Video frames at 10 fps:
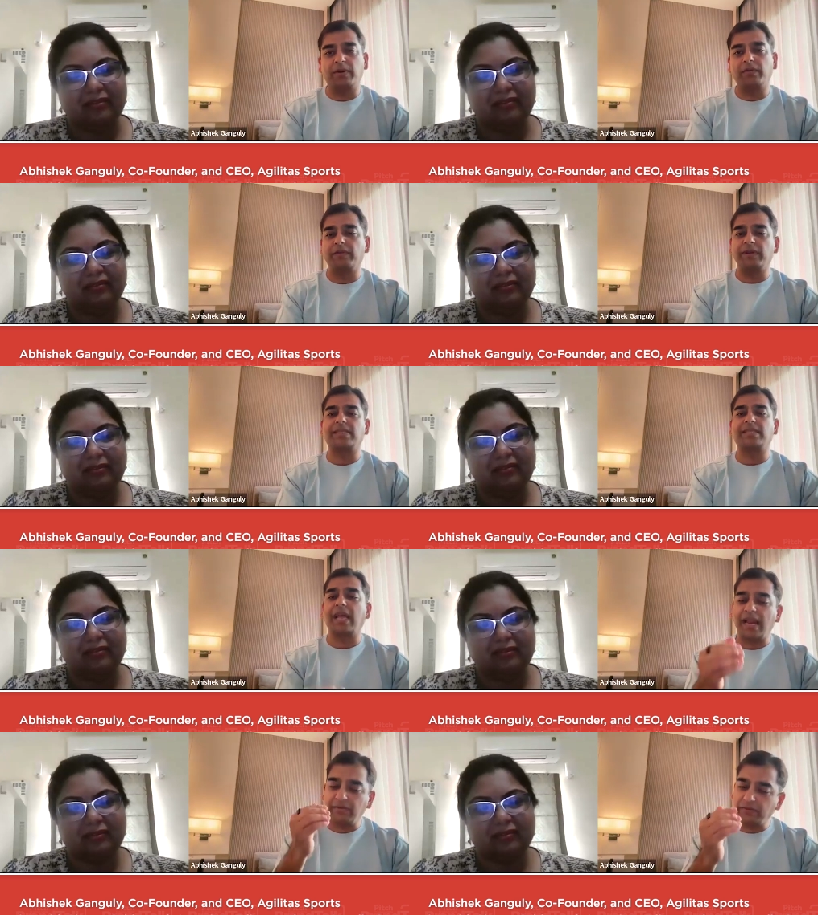Speaker 1: but we will
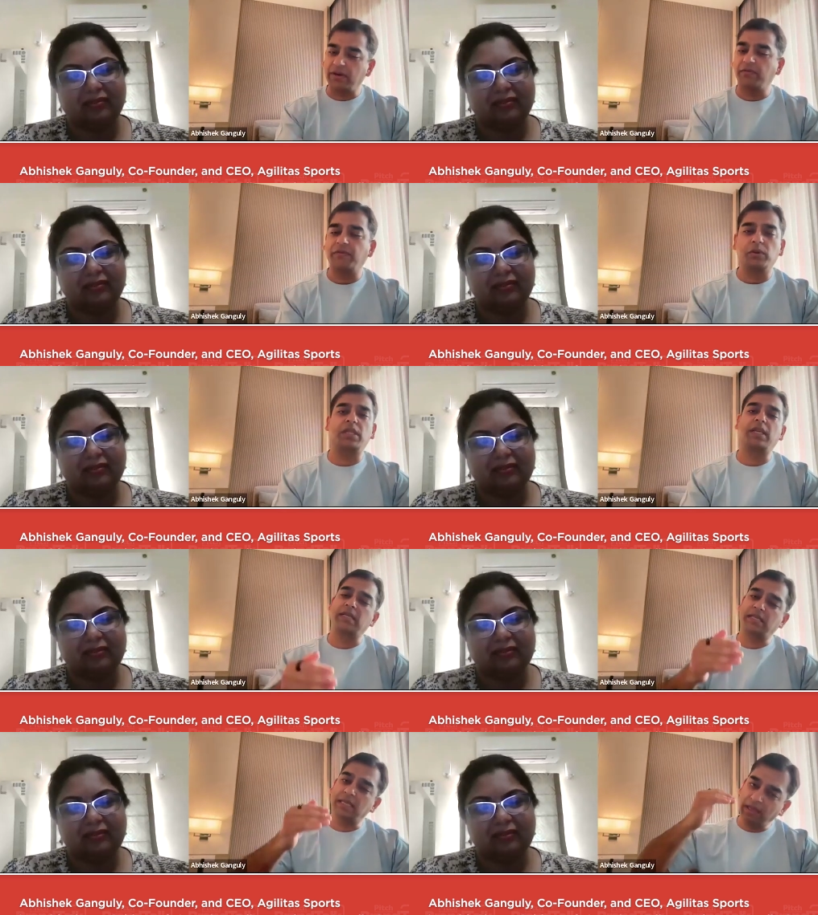stand for a few
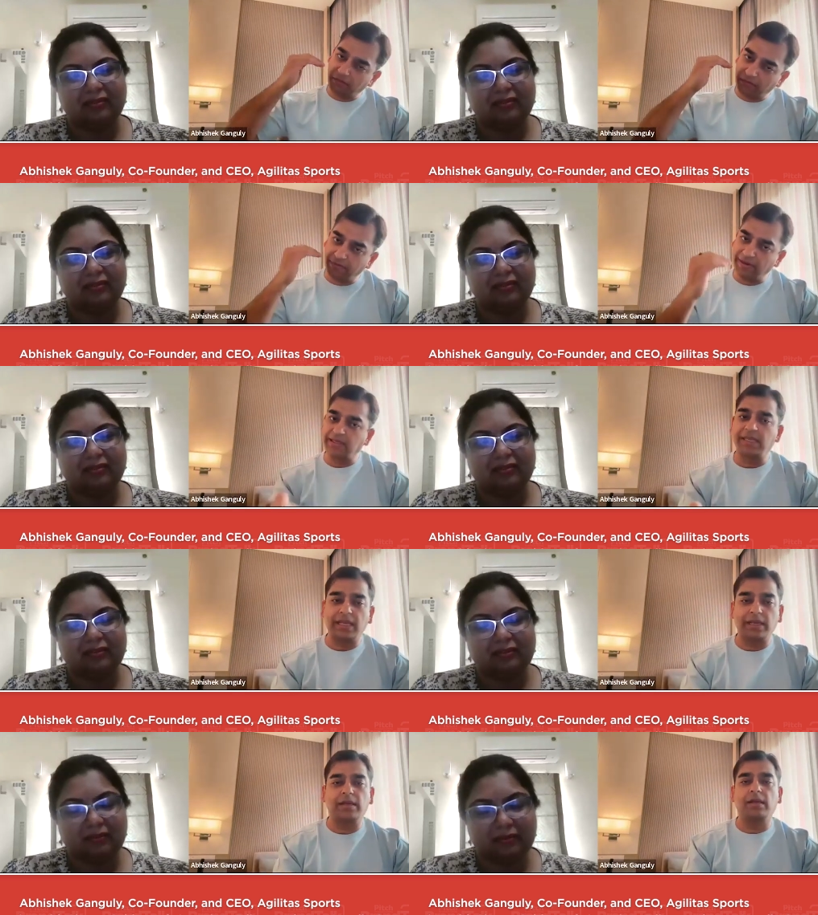things. We will
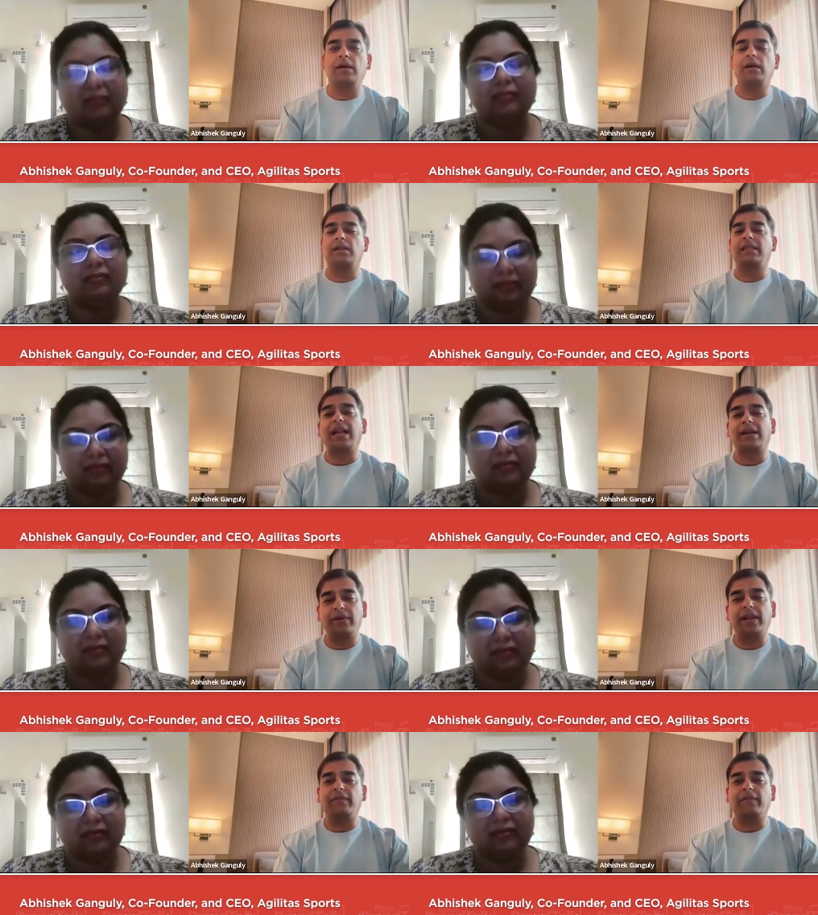dig that
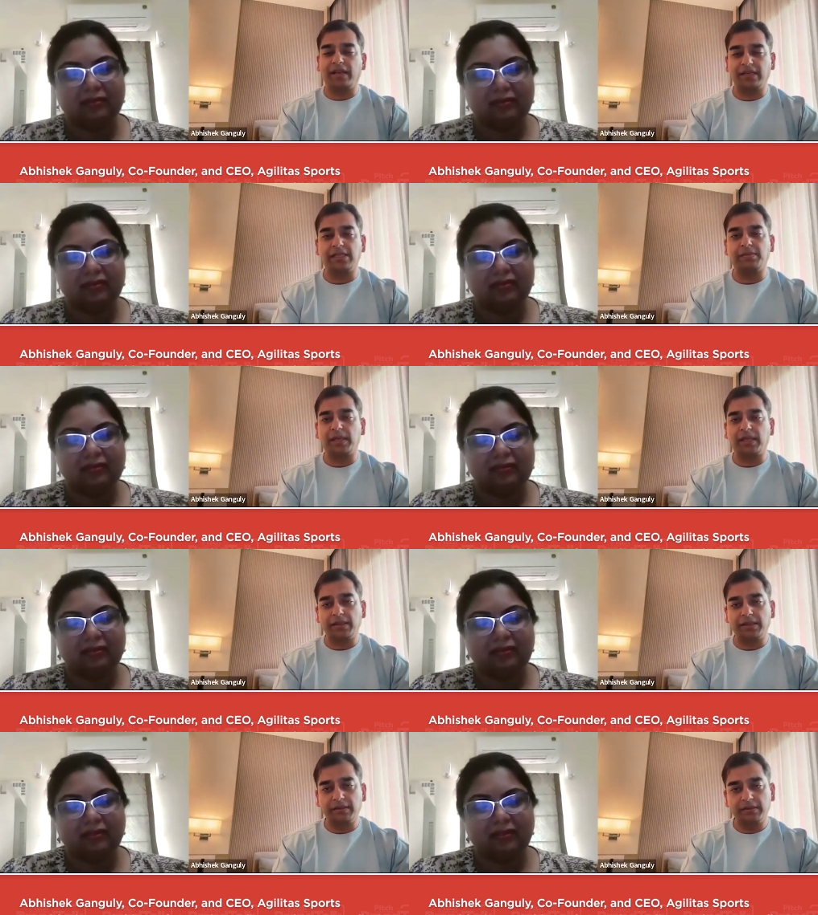very very deeply.
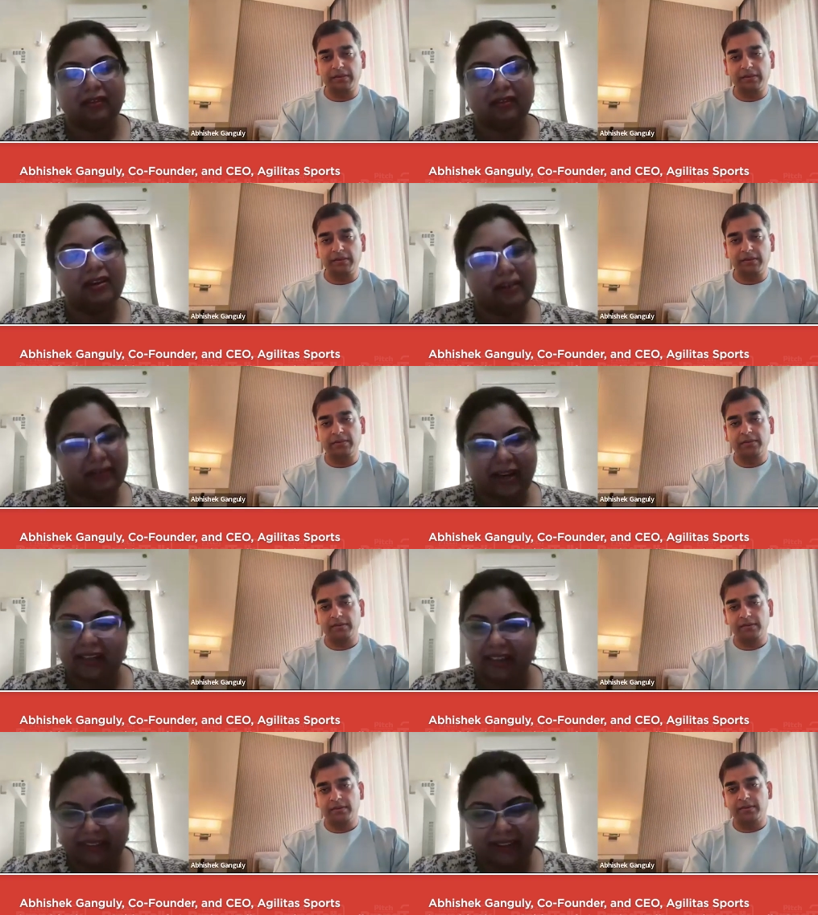
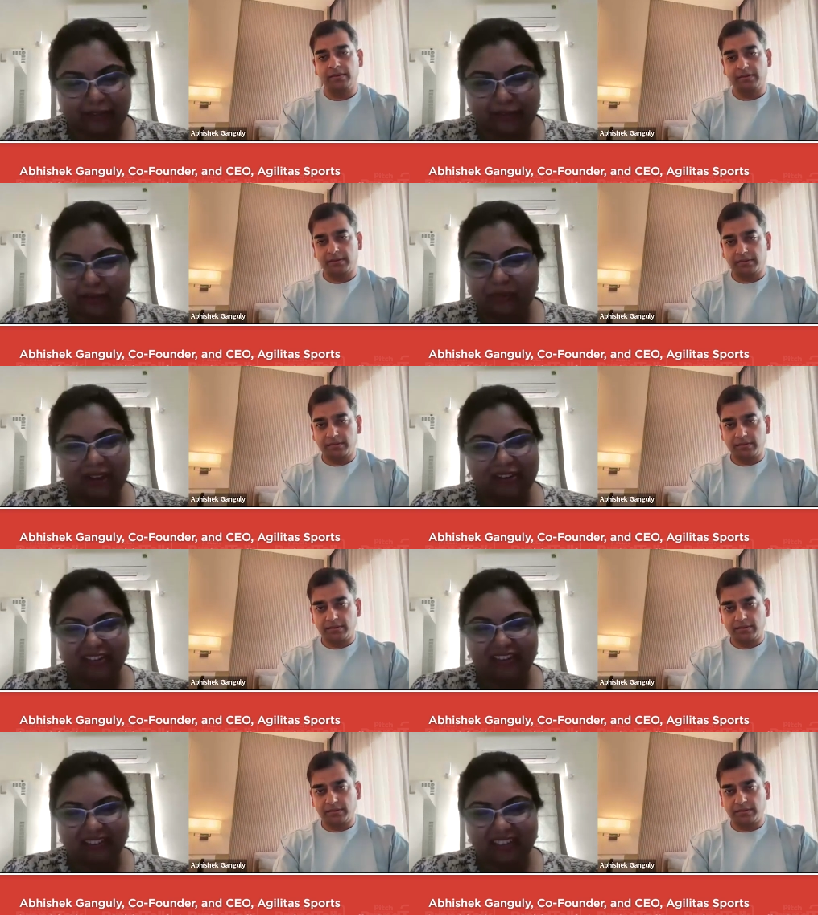
Speaker 2: Rightly said. So you
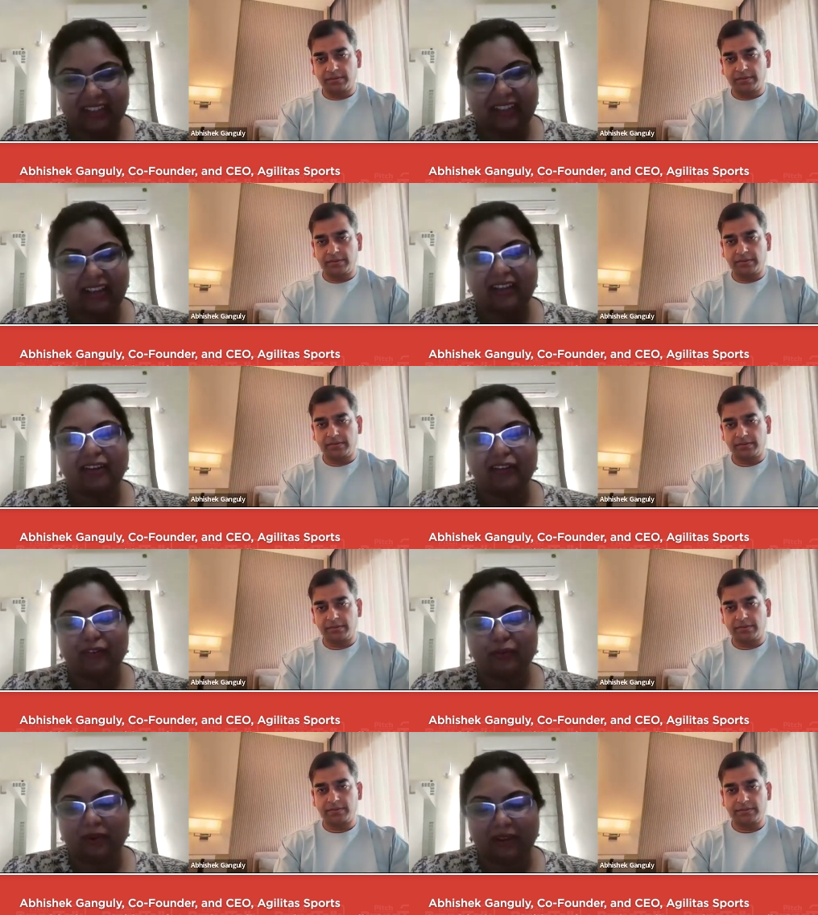mentioned retail and
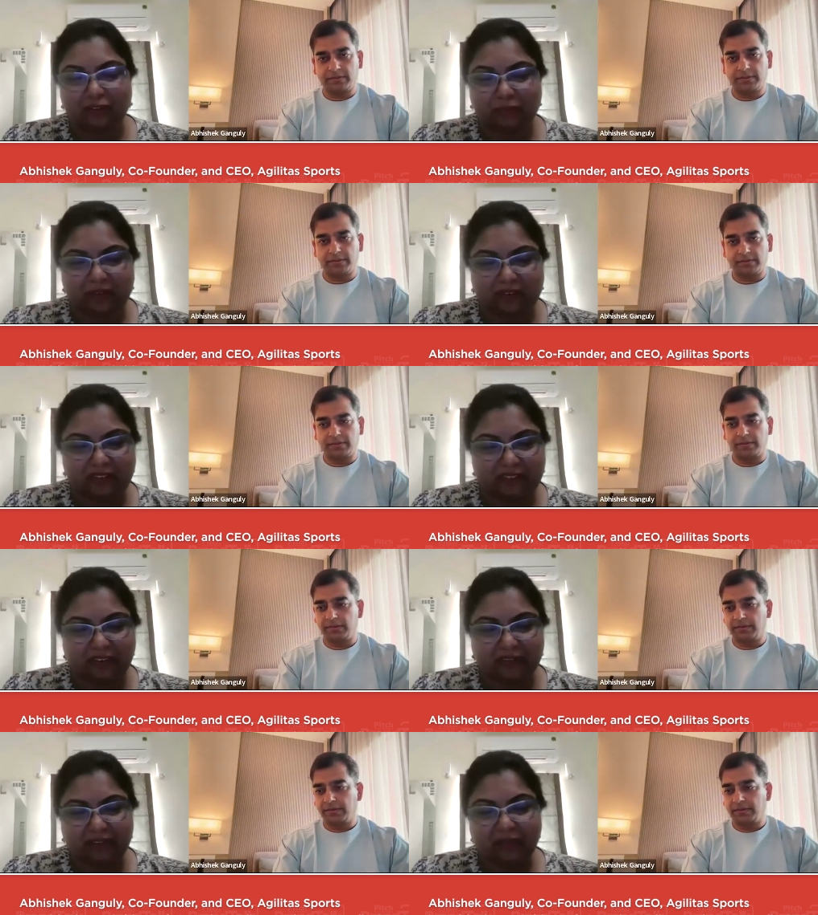consumer
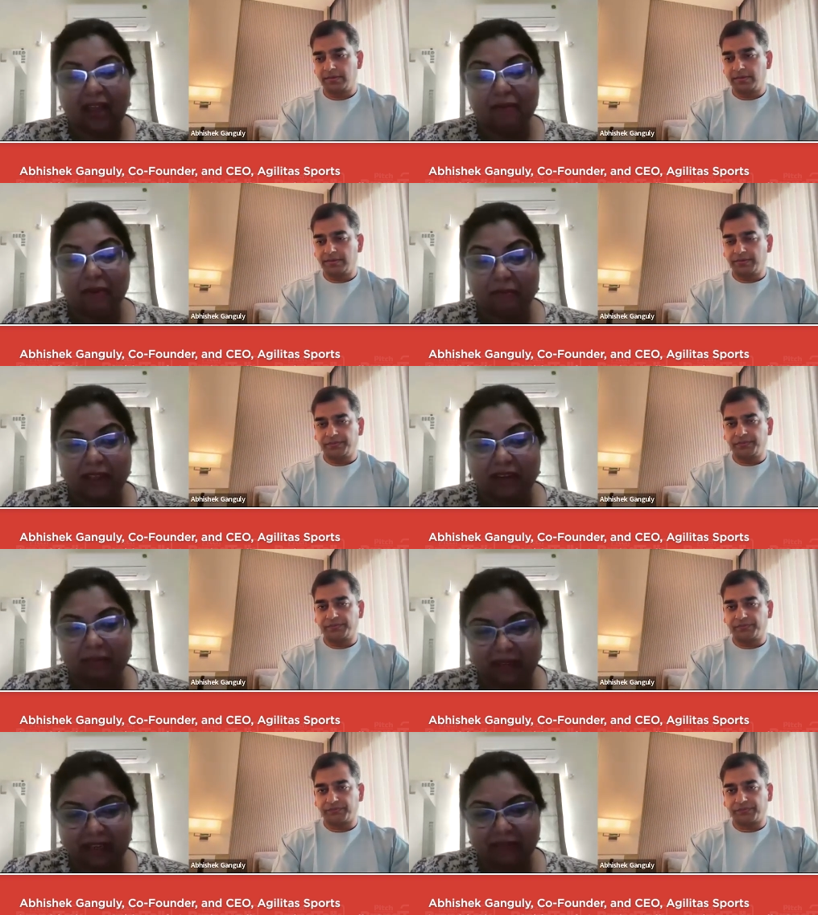experience, and even I'm a
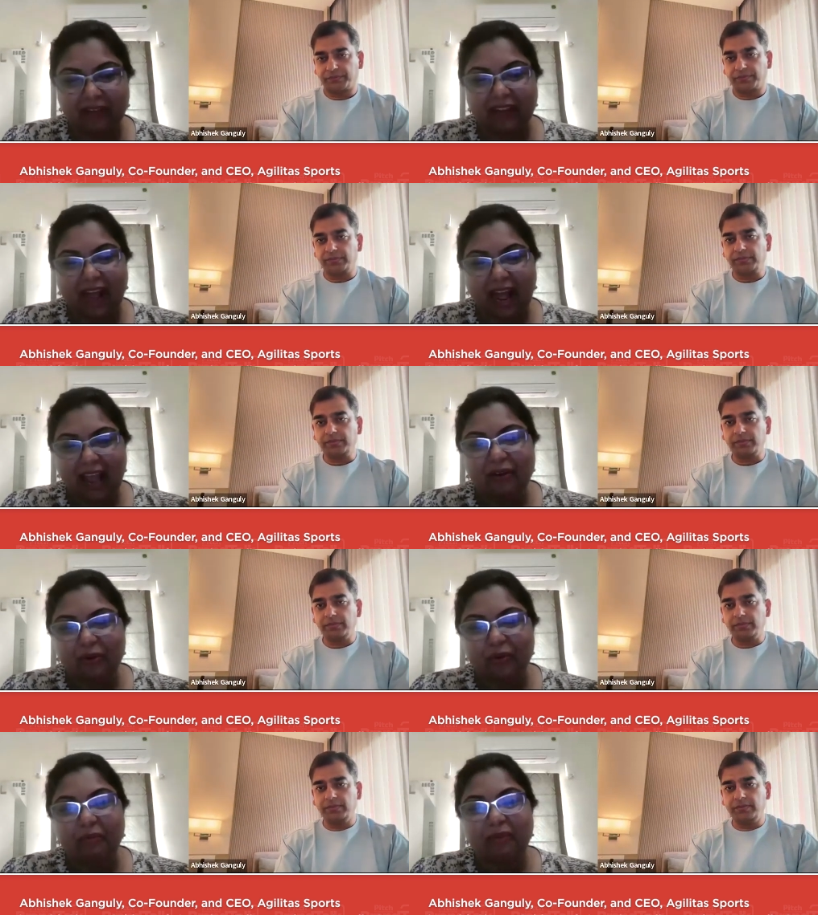big believer that
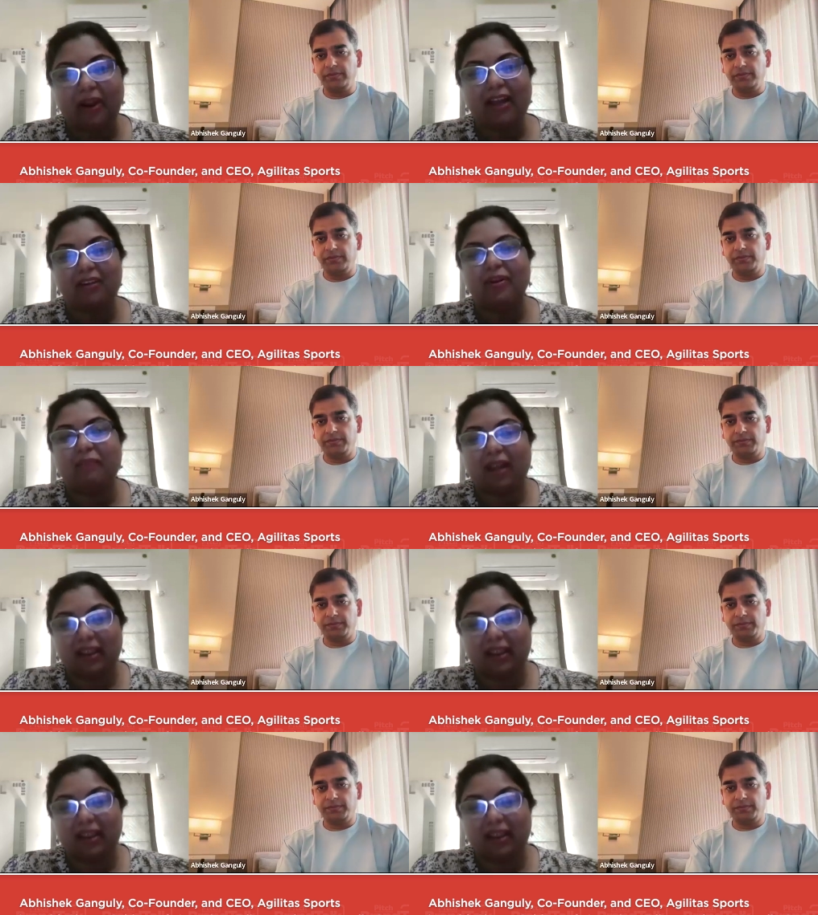I go to a brand